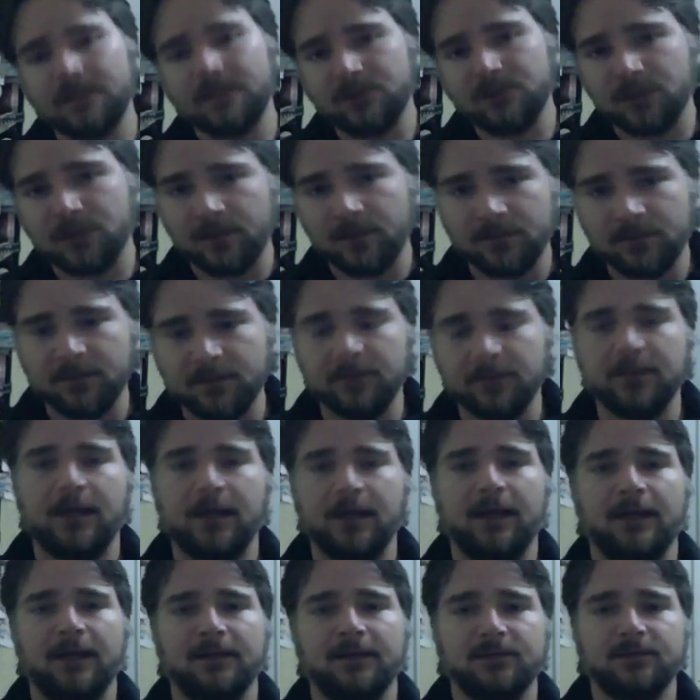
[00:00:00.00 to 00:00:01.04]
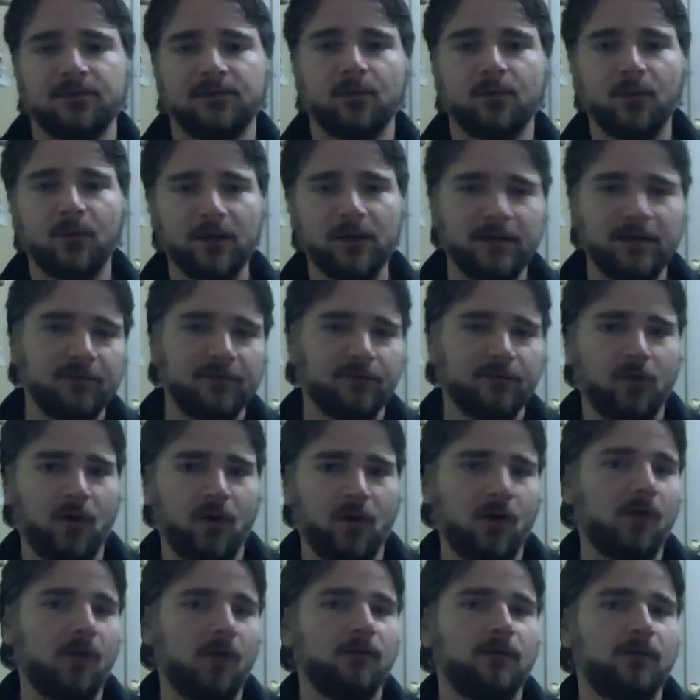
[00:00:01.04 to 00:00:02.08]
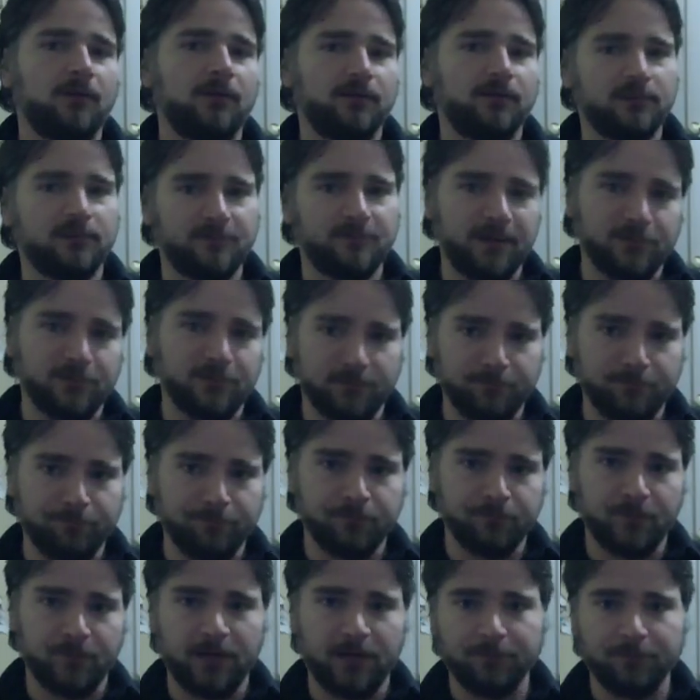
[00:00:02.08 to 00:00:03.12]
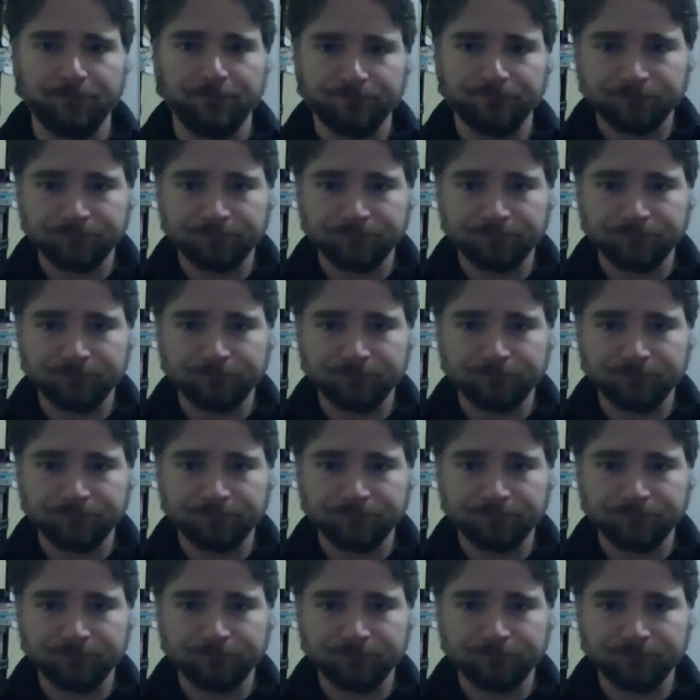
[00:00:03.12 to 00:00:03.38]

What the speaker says: to each other and sort of where they fall on the spectrum, right?